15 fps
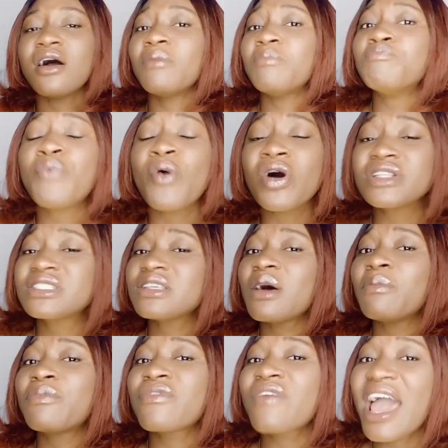But
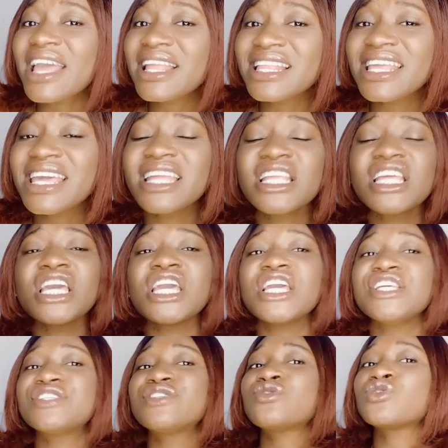brightening
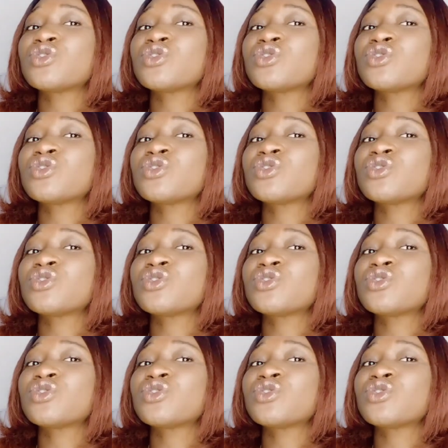is